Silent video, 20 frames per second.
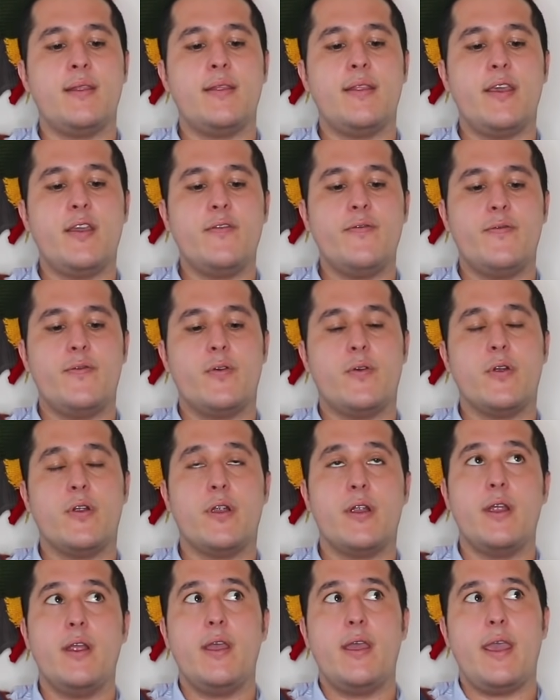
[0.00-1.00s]
and
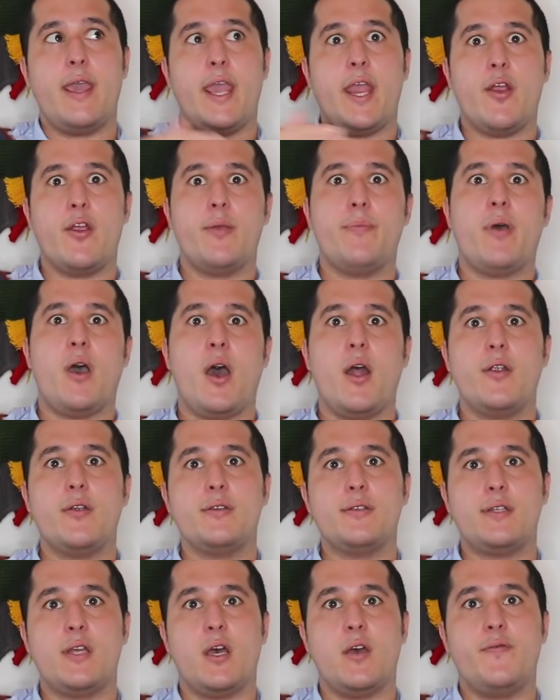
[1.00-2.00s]
therefore Harry Potter
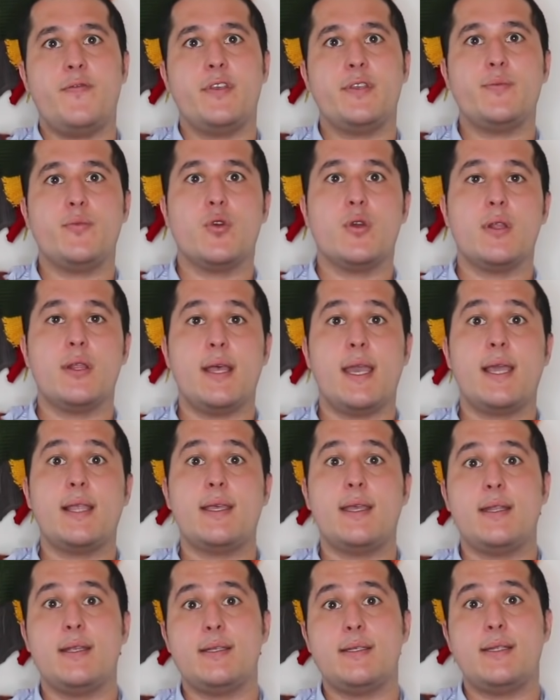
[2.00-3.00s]
stuff is more
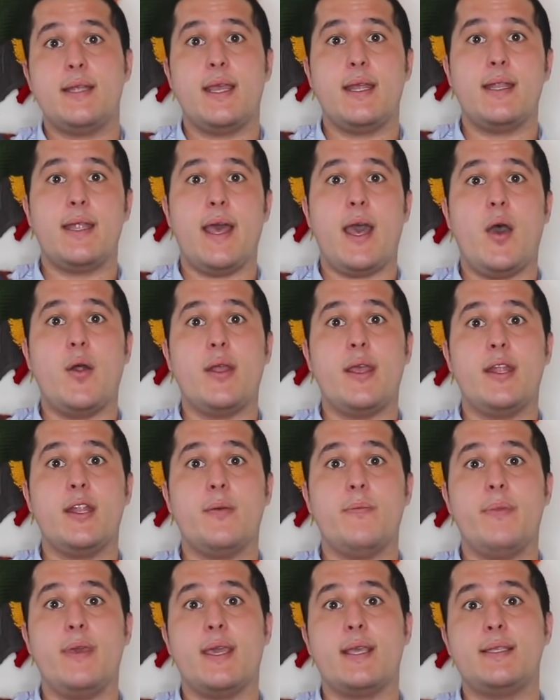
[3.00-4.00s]
likely to stand out in
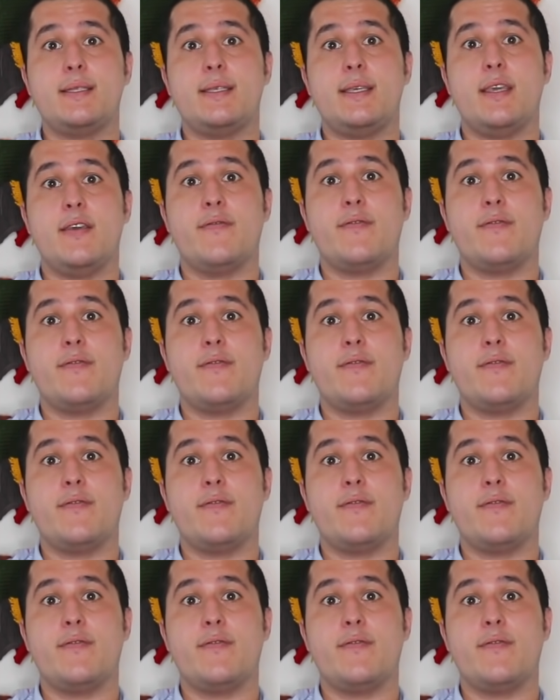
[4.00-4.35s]
a big sea